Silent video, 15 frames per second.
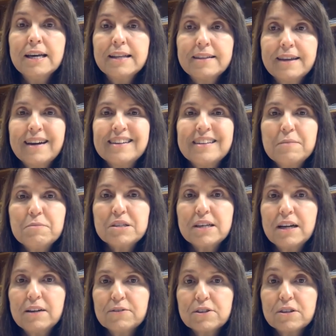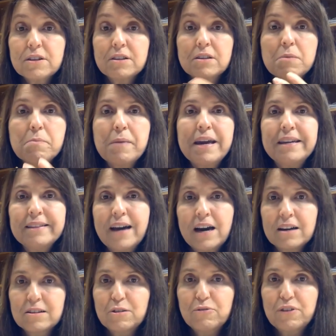they are themselves the main
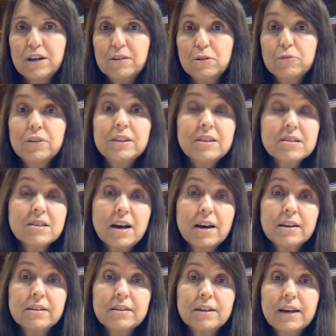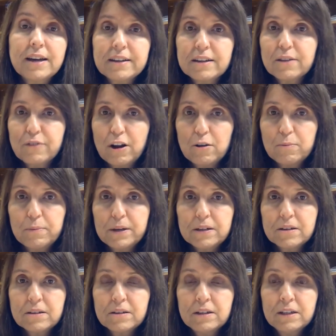artifact of the design and
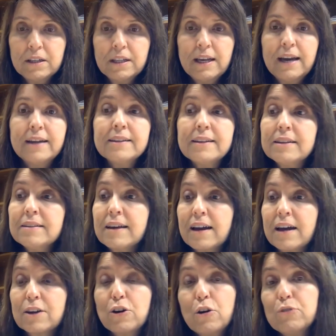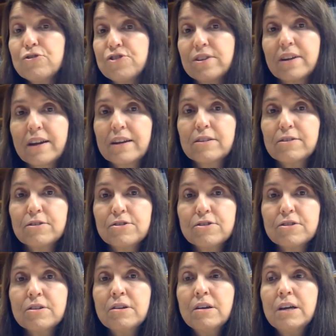development. And then there are code
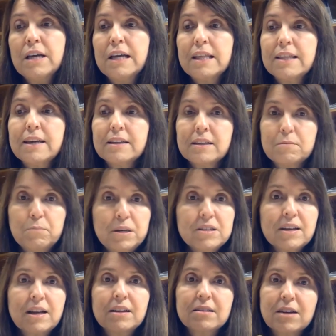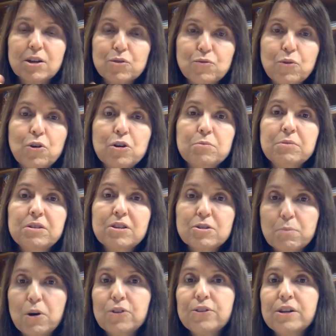generators that basically transform these
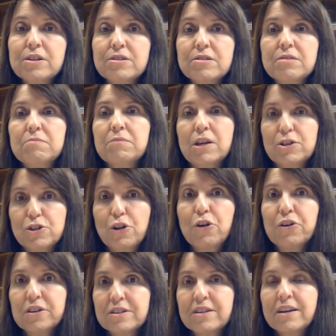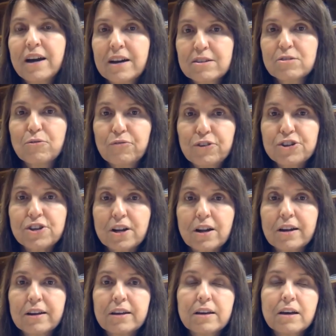models, as long as they are
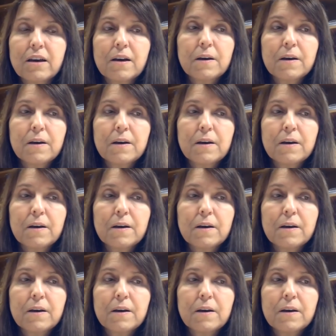sufficiently